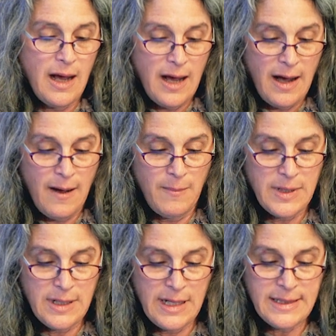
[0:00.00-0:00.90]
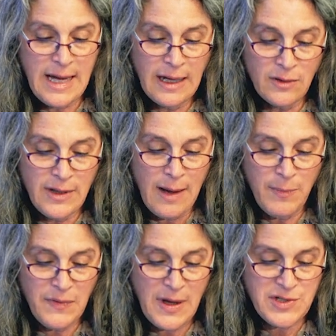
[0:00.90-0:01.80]
Entangled
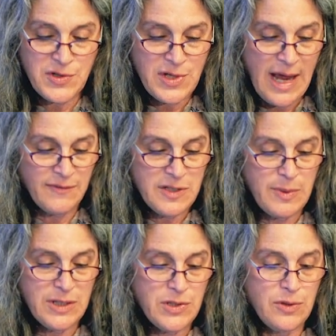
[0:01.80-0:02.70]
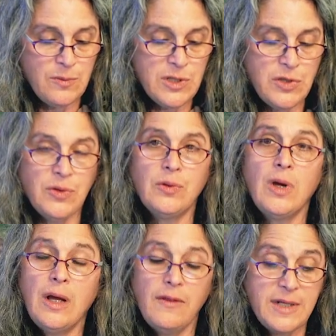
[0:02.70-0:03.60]
empathizers have to be attuned to
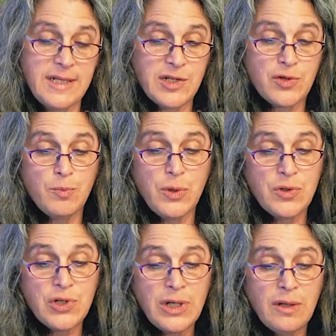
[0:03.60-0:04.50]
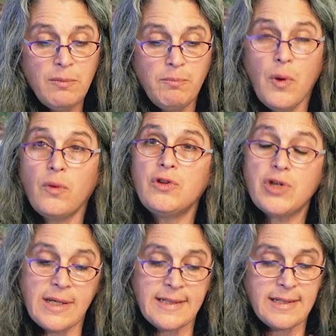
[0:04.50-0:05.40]
the distribution, both
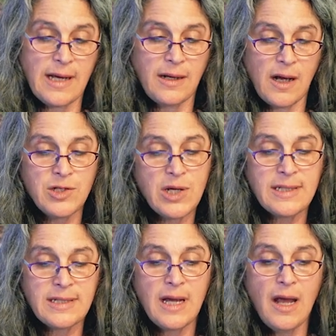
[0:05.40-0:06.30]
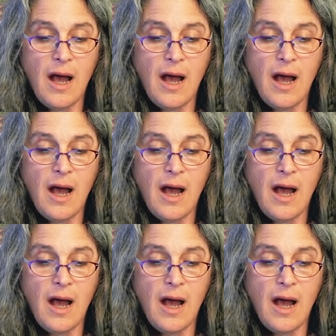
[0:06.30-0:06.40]
just and unjust,